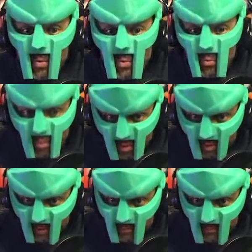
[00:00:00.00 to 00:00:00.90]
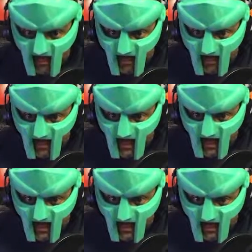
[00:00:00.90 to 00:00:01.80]
were
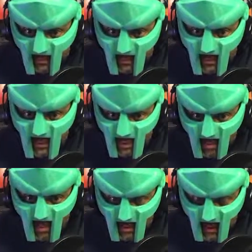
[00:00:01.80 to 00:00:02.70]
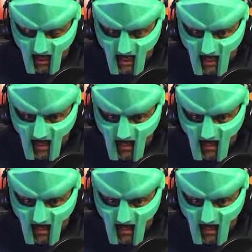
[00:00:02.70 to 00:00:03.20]
distributed downstream.